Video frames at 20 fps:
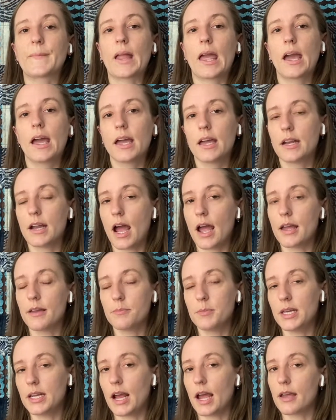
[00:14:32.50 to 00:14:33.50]
and I
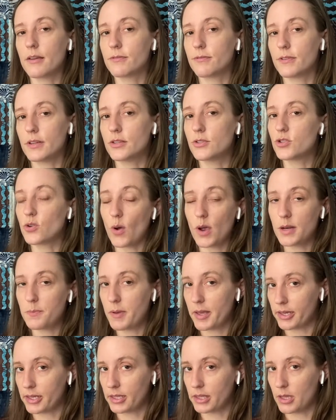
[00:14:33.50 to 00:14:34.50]
mean, I've enjoyed
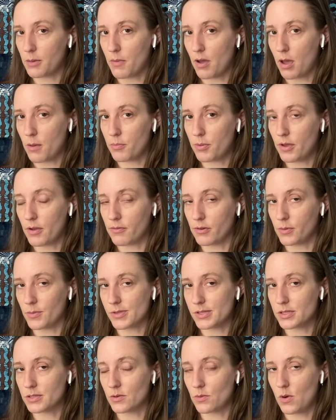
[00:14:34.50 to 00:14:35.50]
picking them up every
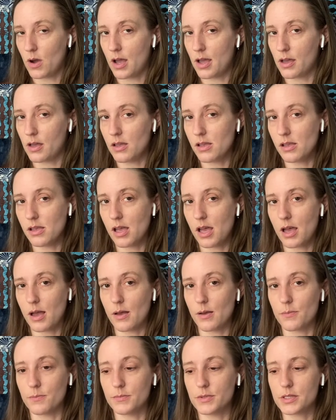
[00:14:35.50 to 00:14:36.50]
once in a while.
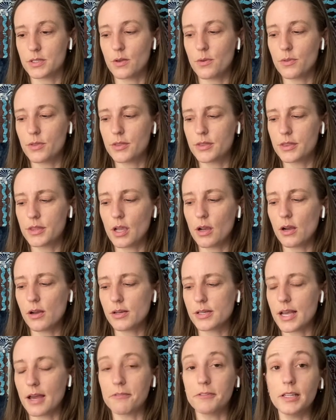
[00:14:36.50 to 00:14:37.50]
Um, so they're
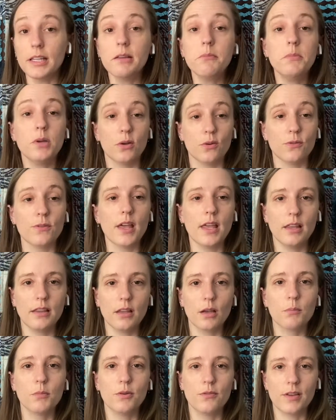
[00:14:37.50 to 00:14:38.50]
definitely moving.
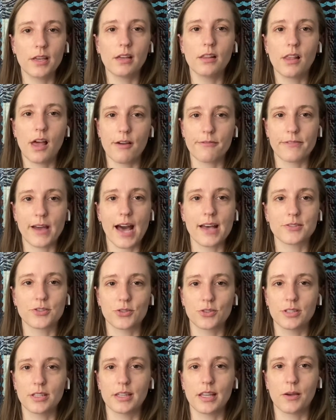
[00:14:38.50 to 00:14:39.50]
They're moving a lot
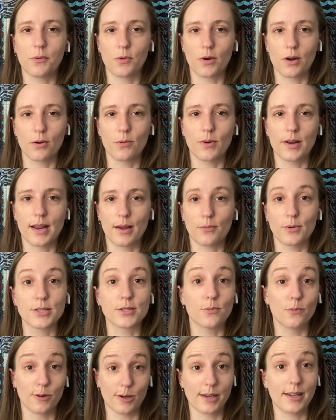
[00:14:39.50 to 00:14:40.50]
faster than they were when I
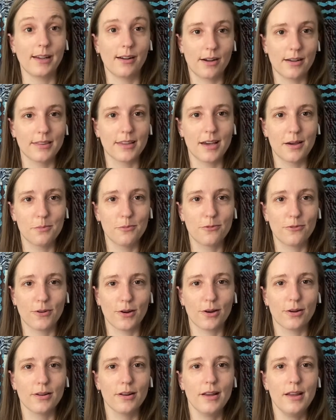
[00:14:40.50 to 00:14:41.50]
wasn't working on them
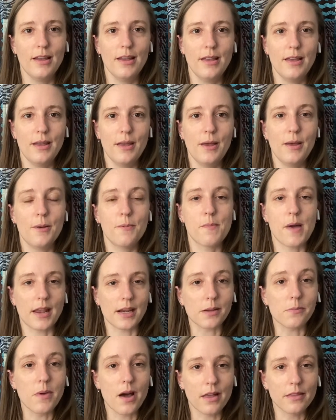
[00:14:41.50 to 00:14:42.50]
for
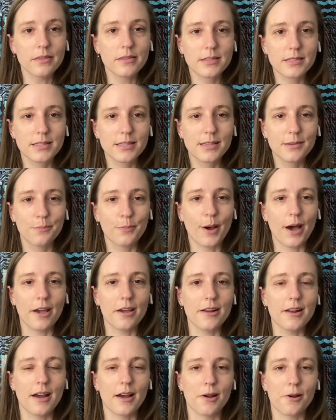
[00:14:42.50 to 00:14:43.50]
many months.
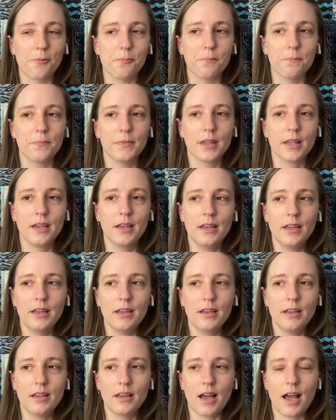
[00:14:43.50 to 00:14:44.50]
But um,
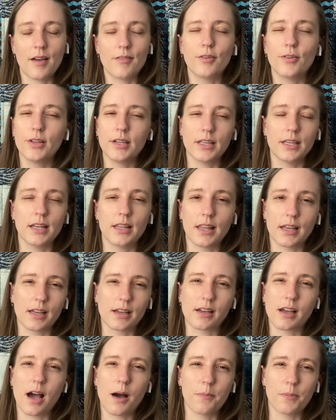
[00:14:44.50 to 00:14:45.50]
I've only knit like
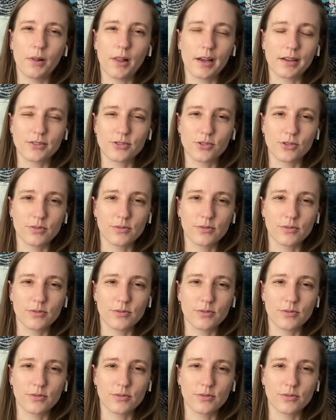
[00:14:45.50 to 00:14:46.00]
a couple extra